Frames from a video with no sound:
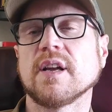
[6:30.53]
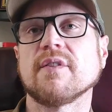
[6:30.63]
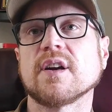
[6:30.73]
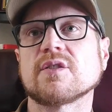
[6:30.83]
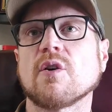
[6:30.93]

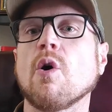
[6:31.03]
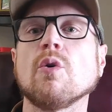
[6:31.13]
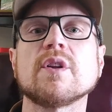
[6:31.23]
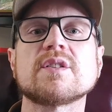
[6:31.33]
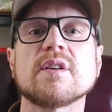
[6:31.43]
giving us a
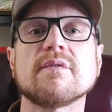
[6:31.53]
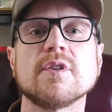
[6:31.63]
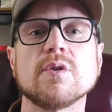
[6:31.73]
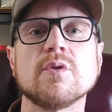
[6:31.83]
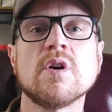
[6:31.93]
holistic
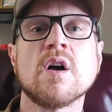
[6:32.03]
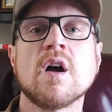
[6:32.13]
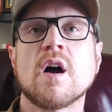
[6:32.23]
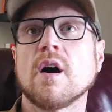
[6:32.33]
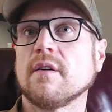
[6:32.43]
view
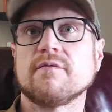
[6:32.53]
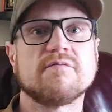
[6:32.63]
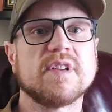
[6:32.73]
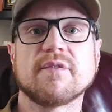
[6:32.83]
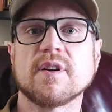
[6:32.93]
of
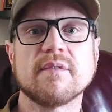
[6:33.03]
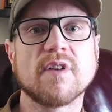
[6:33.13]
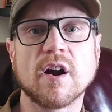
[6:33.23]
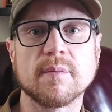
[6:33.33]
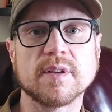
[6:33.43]
different
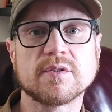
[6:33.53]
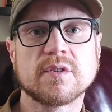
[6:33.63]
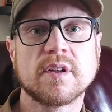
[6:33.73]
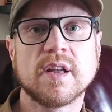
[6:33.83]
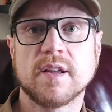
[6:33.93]
environments.
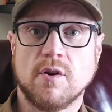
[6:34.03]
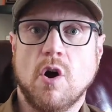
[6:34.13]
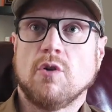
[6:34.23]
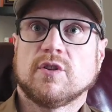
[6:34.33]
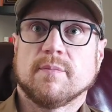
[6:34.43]
And
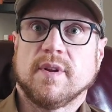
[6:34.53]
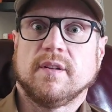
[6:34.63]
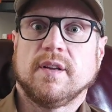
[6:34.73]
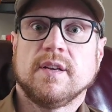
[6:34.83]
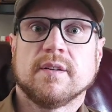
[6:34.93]

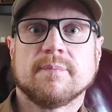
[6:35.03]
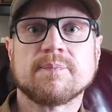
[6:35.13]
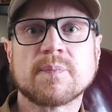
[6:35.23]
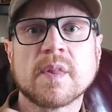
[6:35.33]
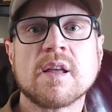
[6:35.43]
ultimately,
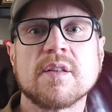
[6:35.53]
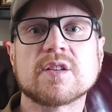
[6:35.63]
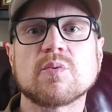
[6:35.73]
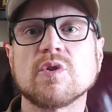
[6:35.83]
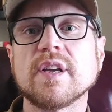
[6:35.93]

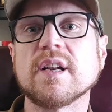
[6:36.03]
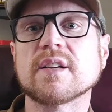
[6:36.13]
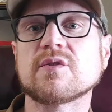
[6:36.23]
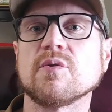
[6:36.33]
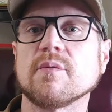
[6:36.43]
this will lead
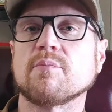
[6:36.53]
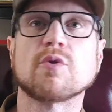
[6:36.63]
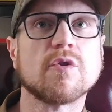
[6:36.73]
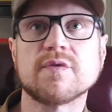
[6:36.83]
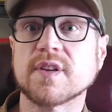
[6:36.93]
us to
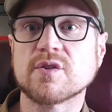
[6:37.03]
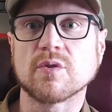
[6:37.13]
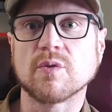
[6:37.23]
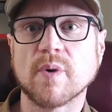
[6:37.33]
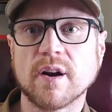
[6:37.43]
improved
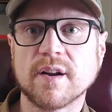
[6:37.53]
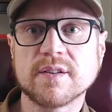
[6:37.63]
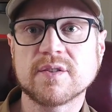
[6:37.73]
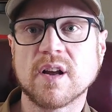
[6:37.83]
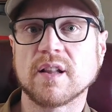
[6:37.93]
situational
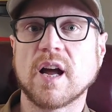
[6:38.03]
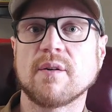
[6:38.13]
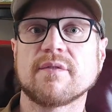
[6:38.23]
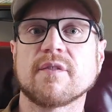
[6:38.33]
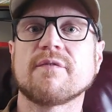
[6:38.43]
awareness,
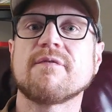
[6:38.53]
allowing for